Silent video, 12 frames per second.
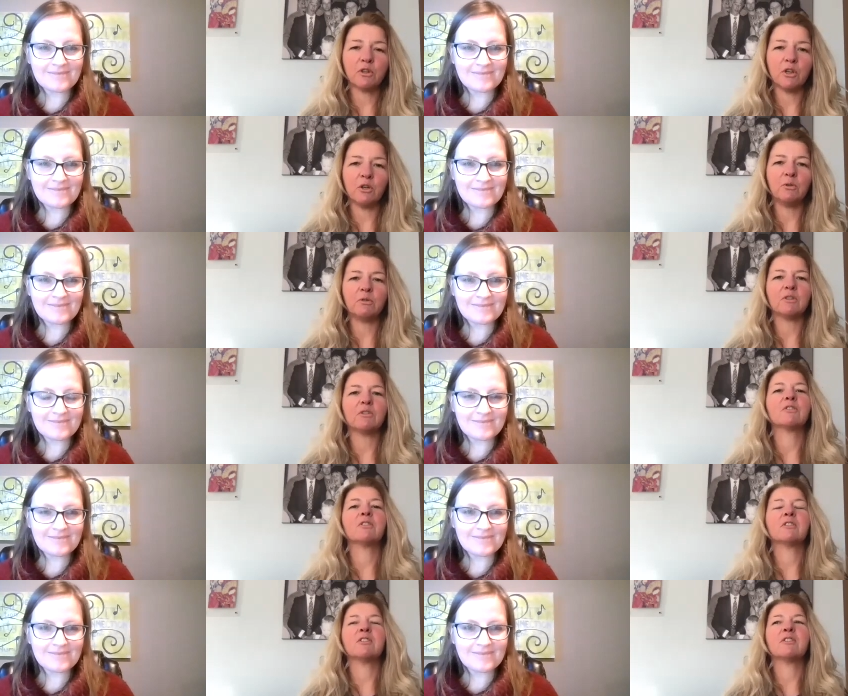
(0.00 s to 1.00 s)
Speaker 1: kahunas
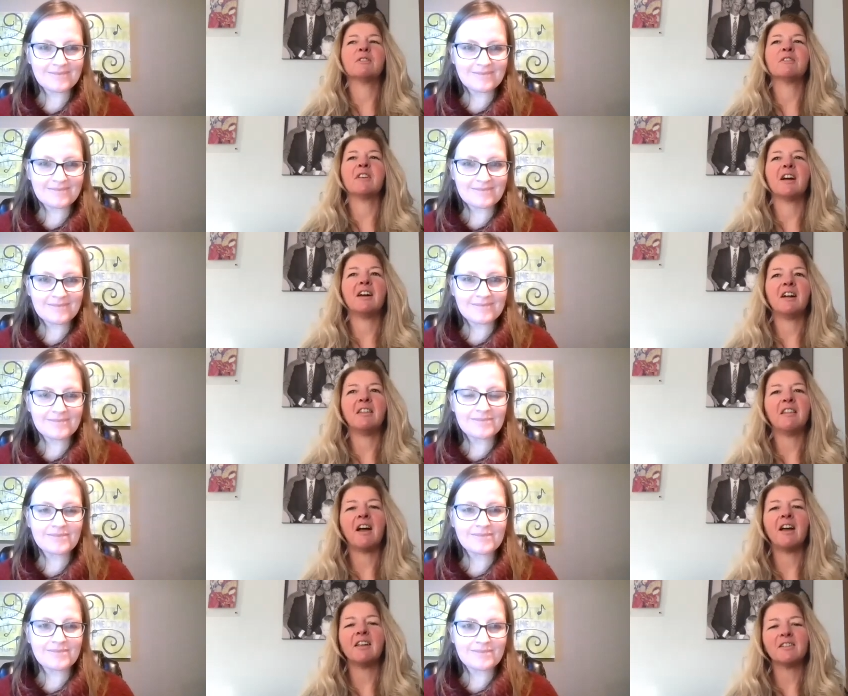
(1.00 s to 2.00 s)
to do that. And
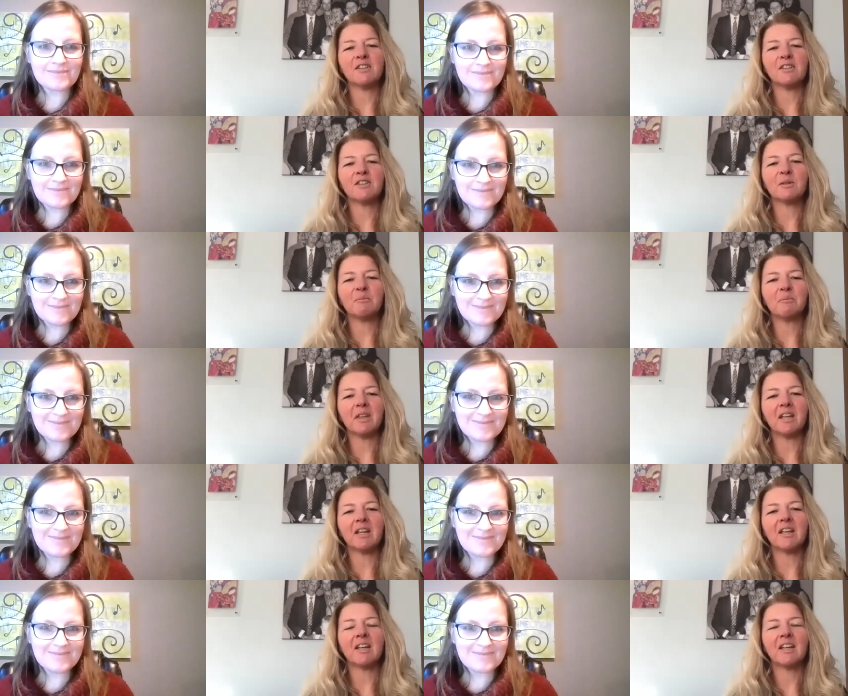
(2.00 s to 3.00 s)
that isn't something
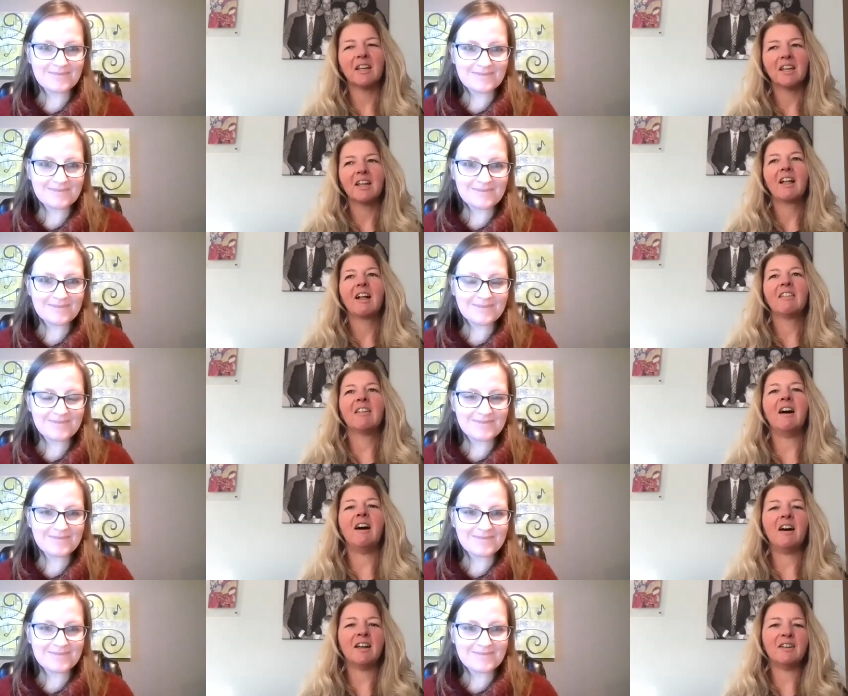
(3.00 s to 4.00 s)
that
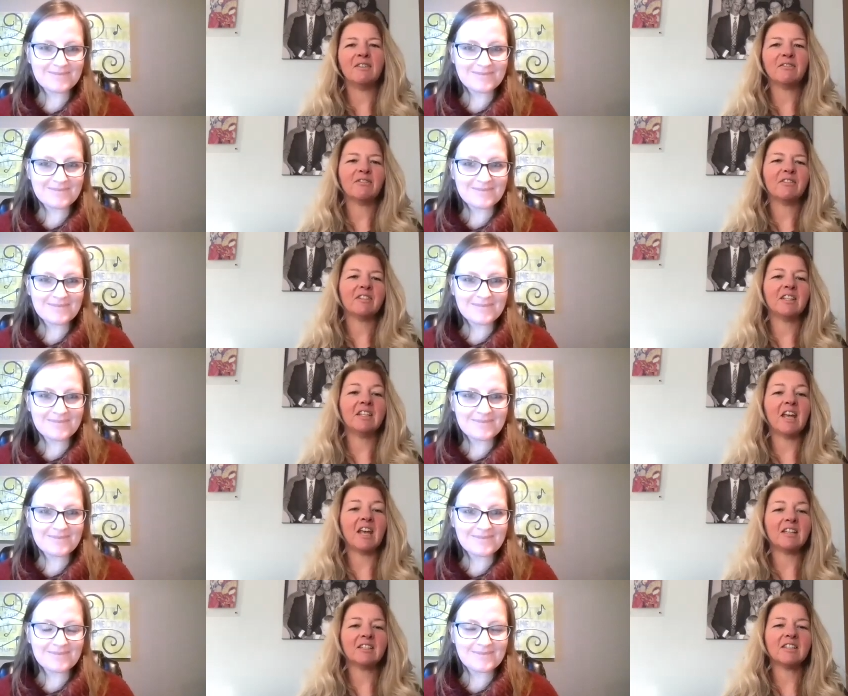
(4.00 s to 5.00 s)
I've
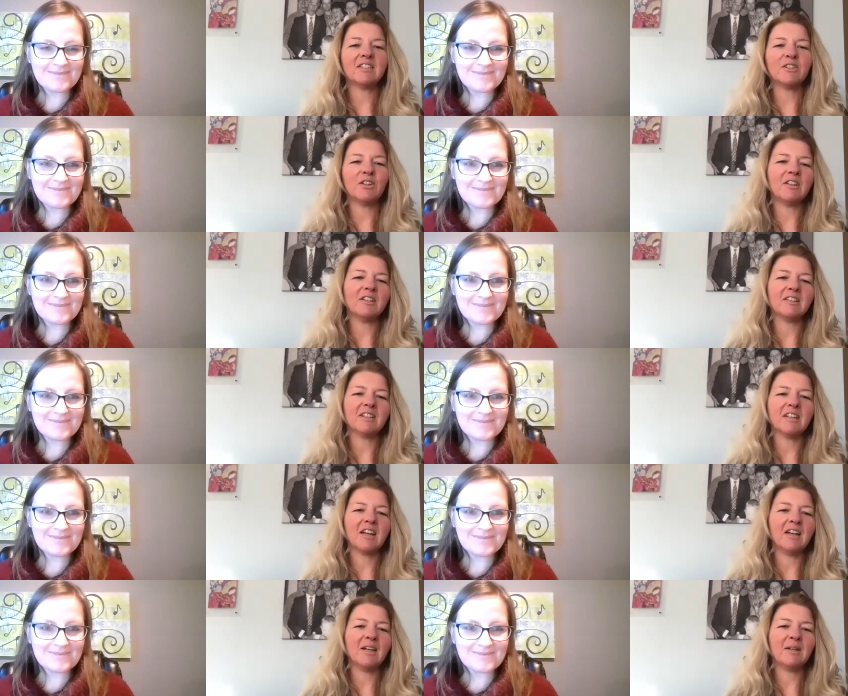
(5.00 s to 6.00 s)
yet done
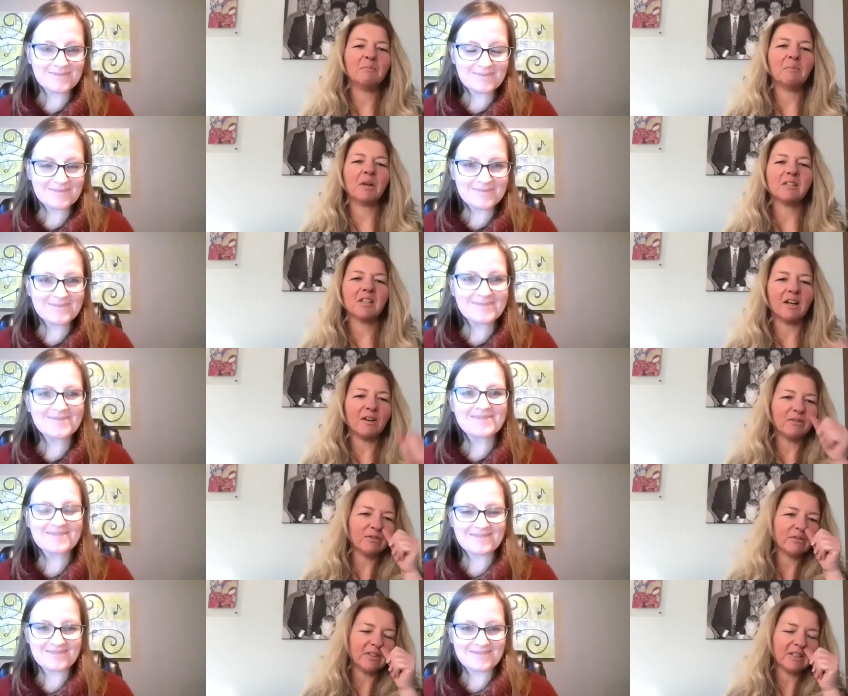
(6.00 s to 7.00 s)
myself.
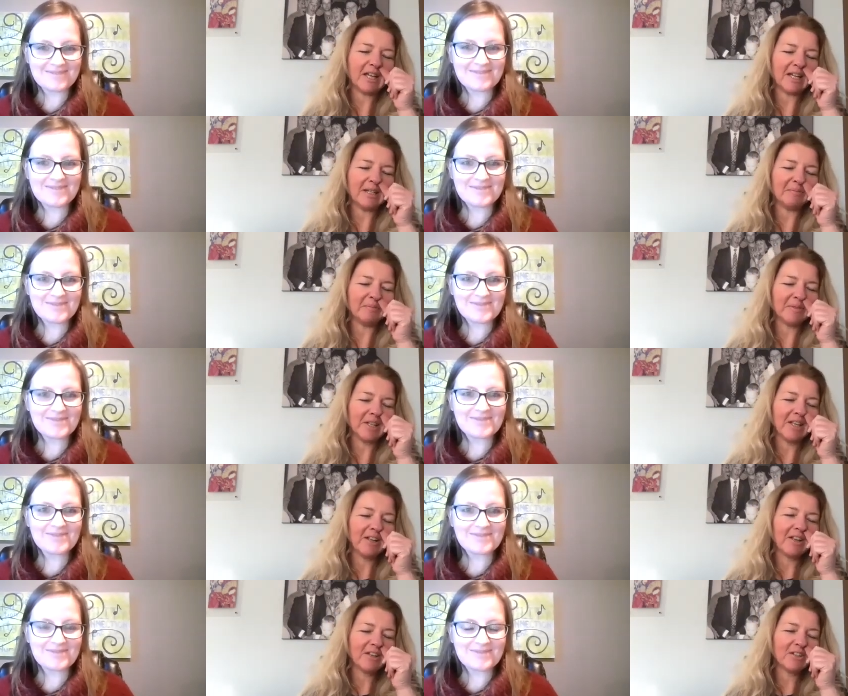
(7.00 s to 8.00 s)

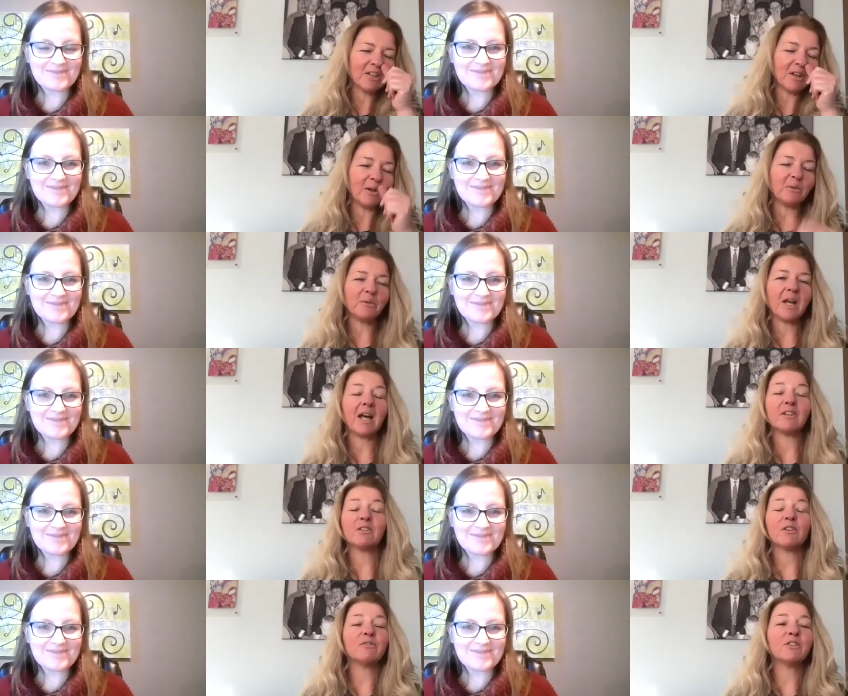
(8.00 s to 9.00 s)
So hats
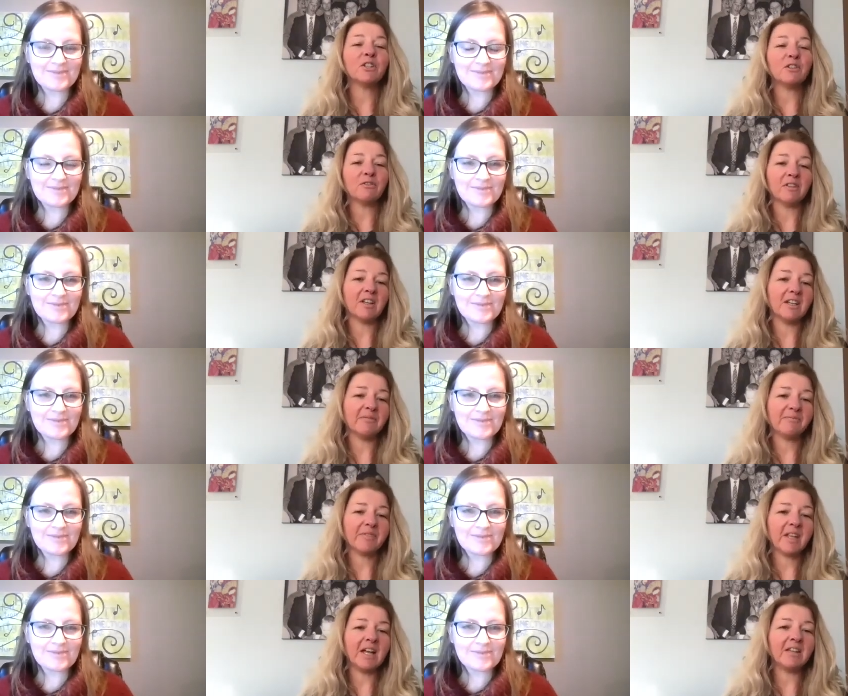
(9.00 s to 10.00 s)
off to you for that.
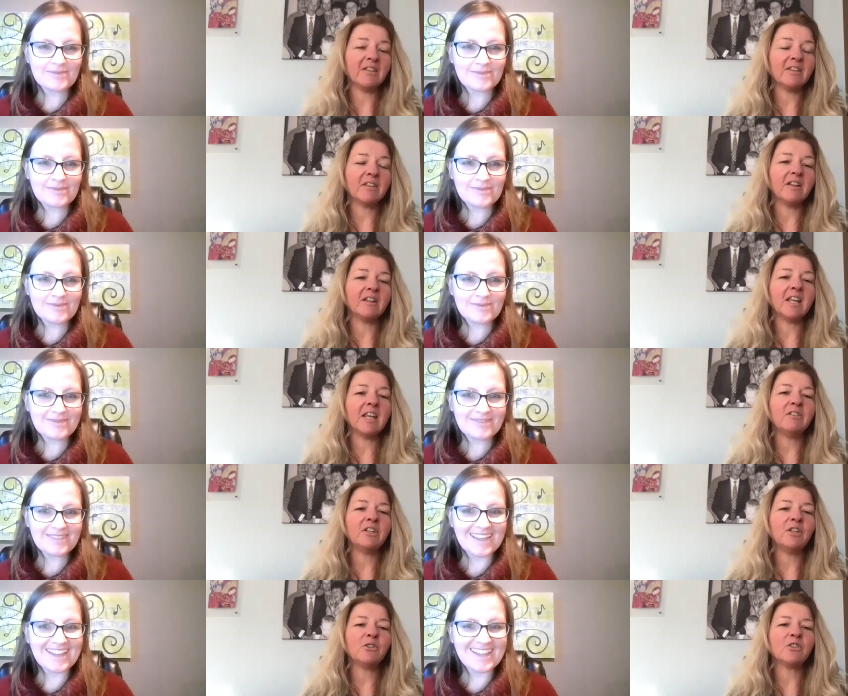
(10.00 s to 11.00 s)
And hearing
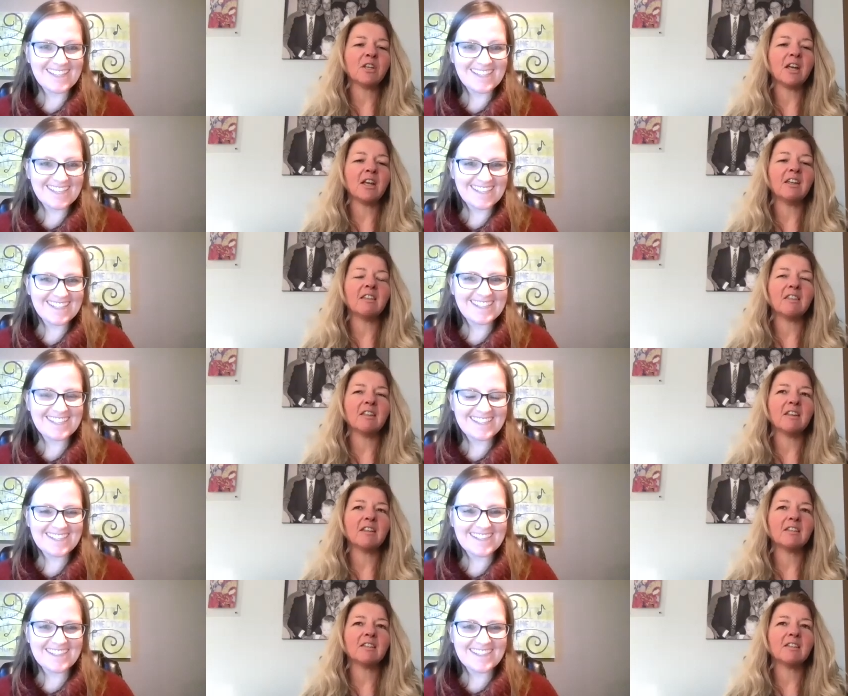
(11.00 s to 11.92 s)
you say that